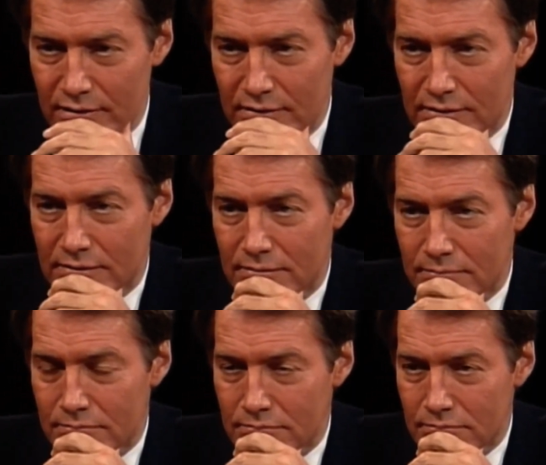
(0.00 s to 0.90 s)

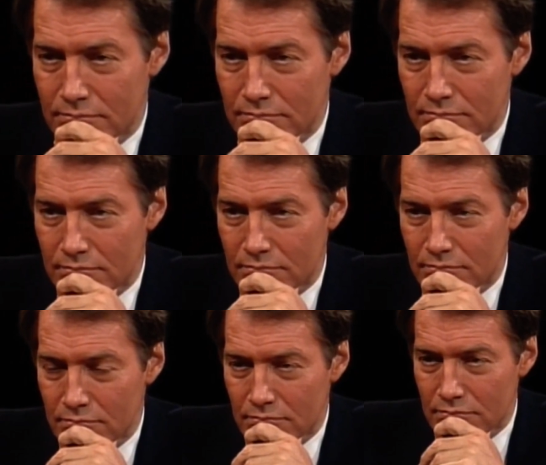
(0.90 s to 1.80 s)
You buy local
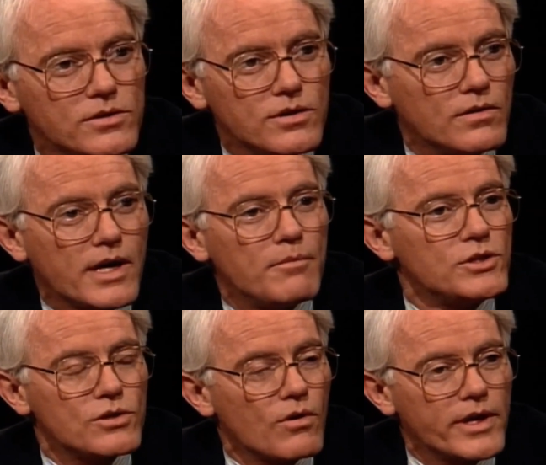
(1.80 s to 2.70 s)
companies, companies
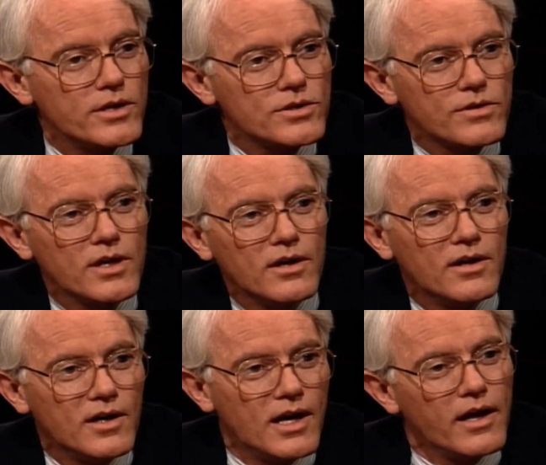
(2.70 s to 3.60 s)
in your own industry.
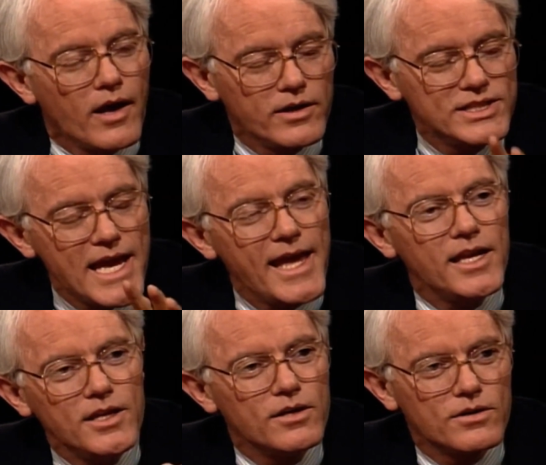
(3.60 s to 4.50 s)

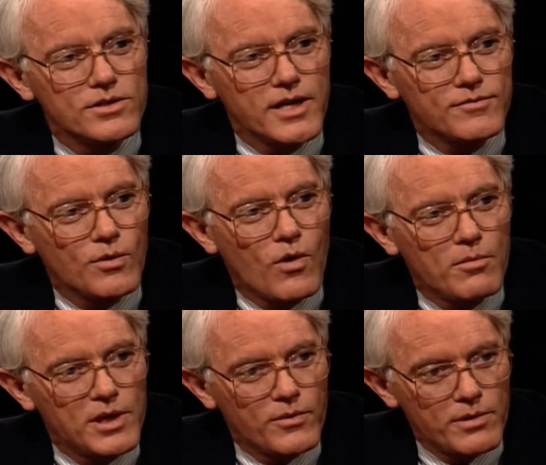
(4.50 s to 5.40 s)
10 years after
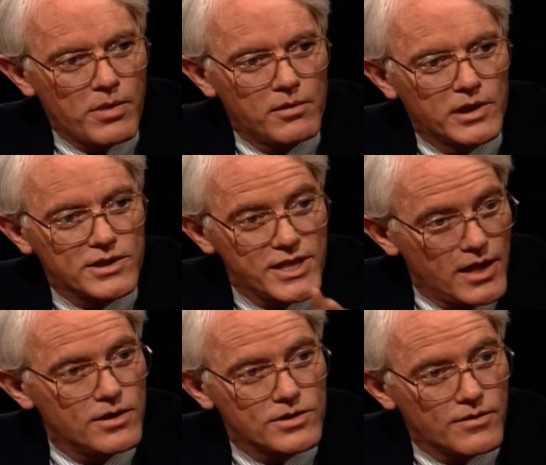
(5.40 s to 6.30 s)
Walmart went public,
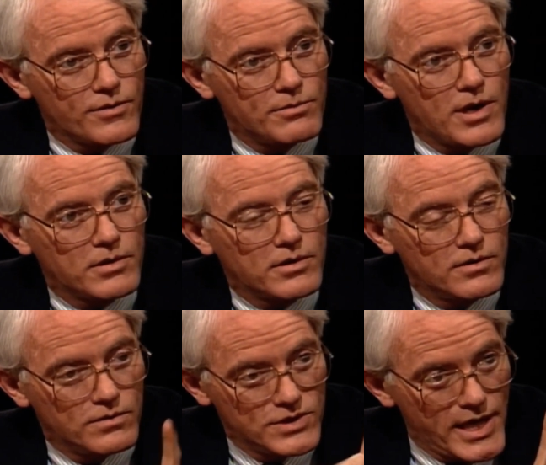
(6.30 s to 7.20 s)
10 years after it went public.
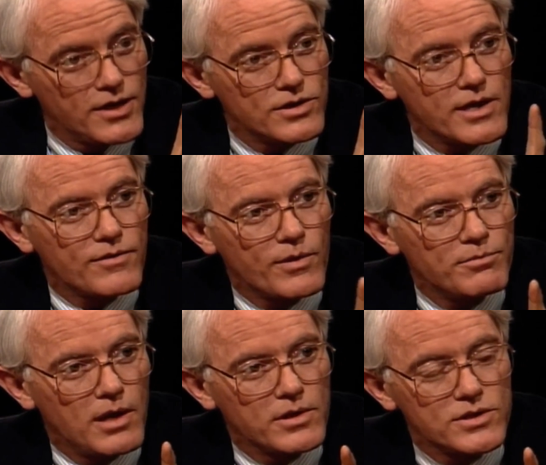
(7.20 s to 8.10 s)
10 years after it went
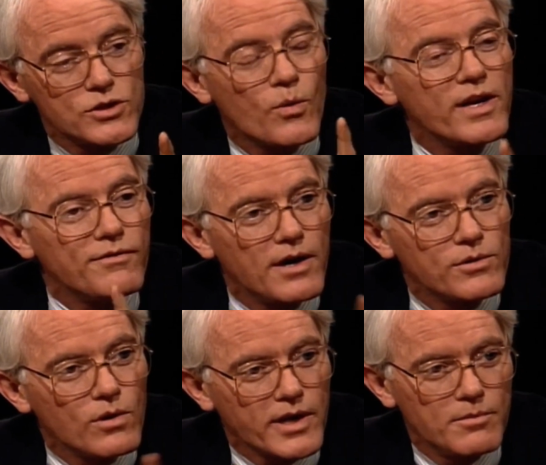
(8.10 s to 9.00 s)
public. It's a
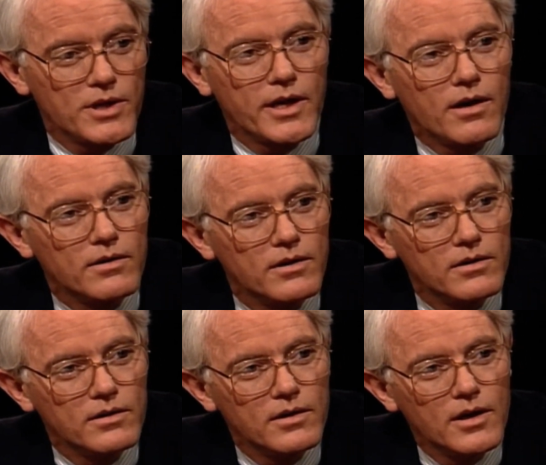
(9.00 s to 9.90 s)
25-year-old company now. Right.
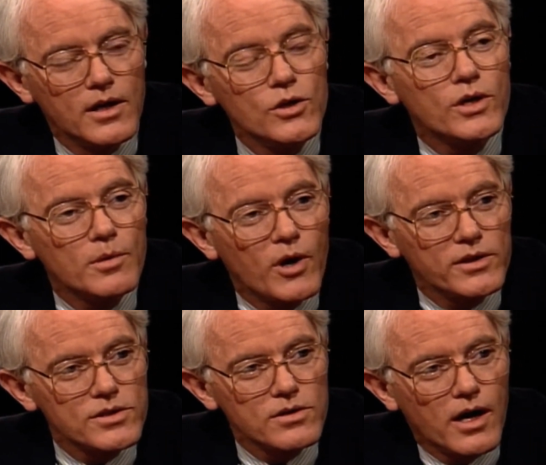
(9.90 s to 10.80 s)
You could have bought the
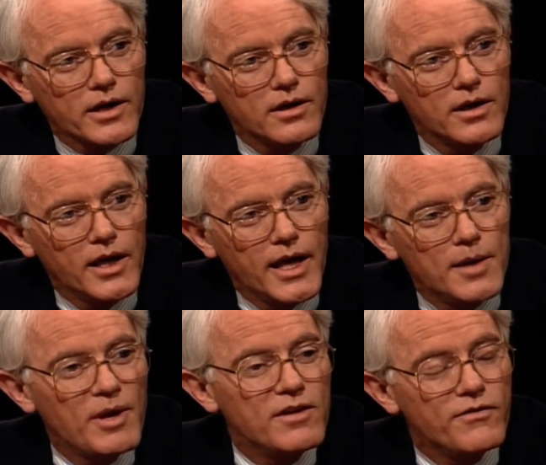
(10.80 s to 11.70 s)
stock and
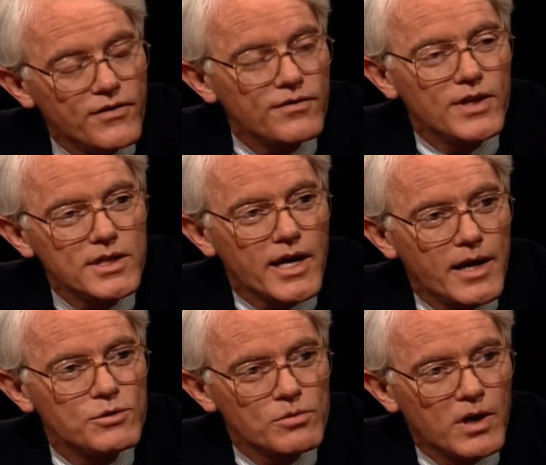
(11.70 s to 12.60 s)
made 50
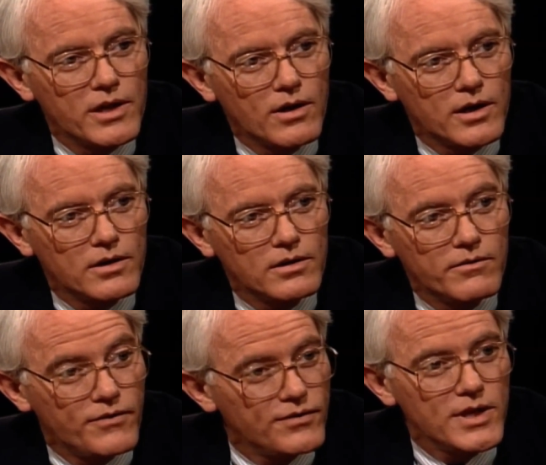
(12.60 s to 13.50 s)
times your money on it.
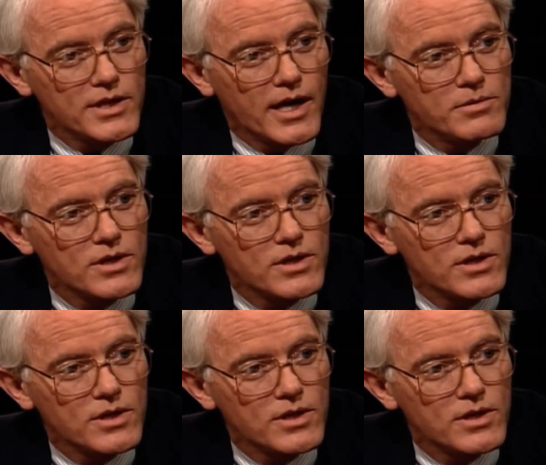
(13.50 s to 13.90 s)
50 times.